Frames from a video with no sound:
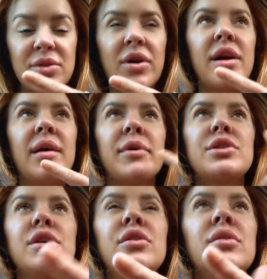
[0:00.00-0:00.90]
store number
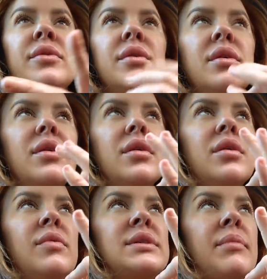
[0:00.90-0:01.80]
two
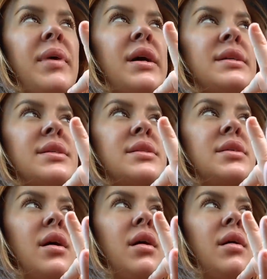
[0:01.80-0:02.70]
was a
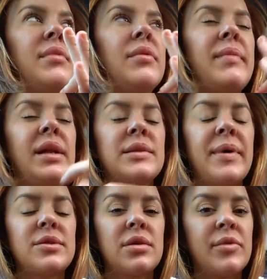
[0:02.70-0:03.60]
bust, um, but we made it to
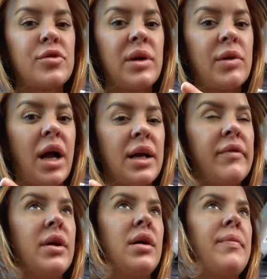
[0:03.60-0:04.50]
pet store number three. We're not
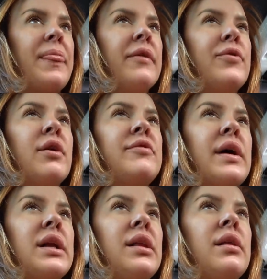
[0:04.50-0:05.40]
giving up. If we don't
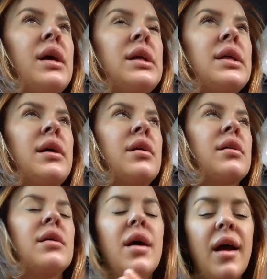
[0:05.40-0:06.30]
find any anything
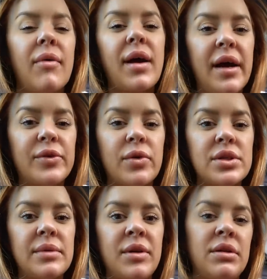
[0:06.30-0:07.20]
here, we're gonna have to
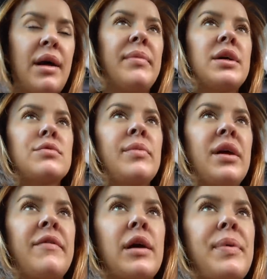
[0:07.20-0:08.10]
order something online because we're
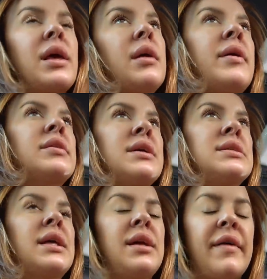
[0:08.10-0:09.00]
being very picky about this.
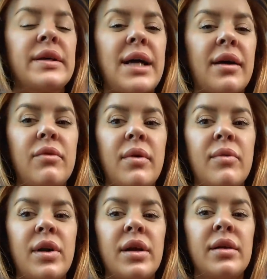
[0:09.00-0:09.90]
They didn't have exactly what we
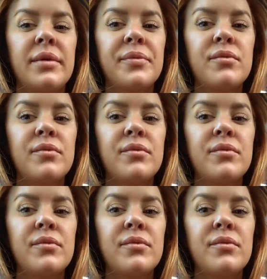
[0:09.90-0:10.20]
wanted.